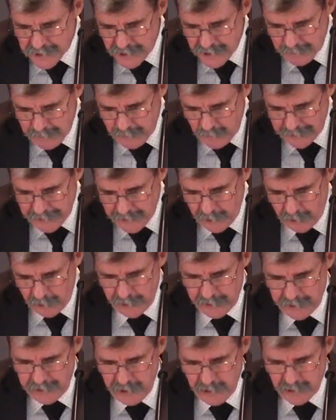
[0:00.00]
up with
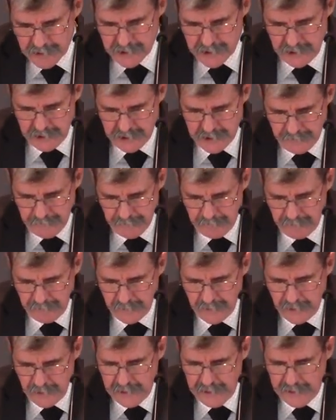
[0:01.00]
current usage.
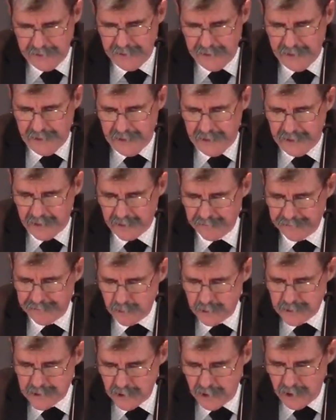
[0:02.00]

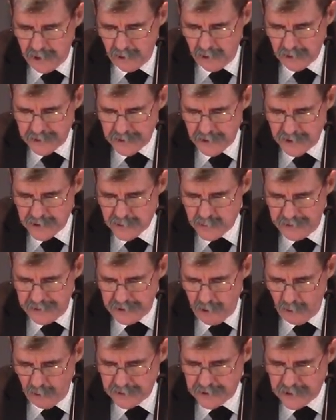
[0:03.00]
Influencer culture as we
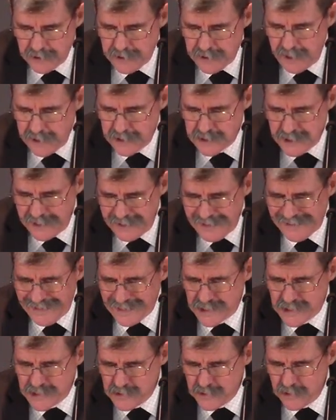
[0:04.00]
know it today is
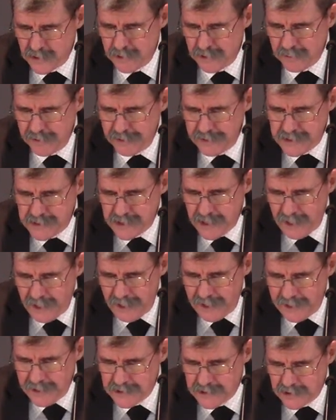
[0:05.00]
inextricably
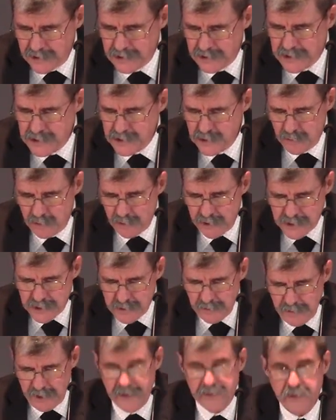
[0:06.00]
tied to
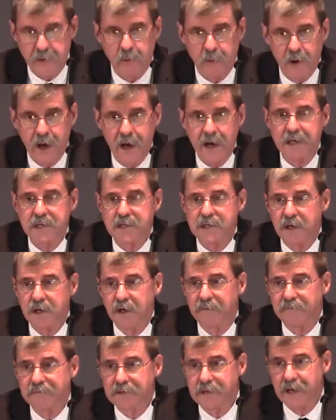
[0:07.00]
consumerism and the rise
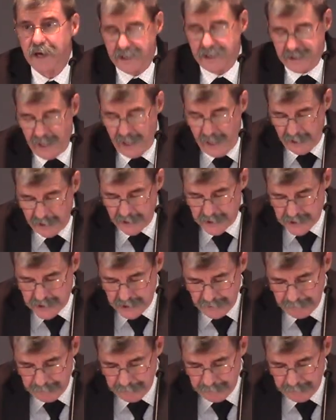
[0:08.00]
of technology.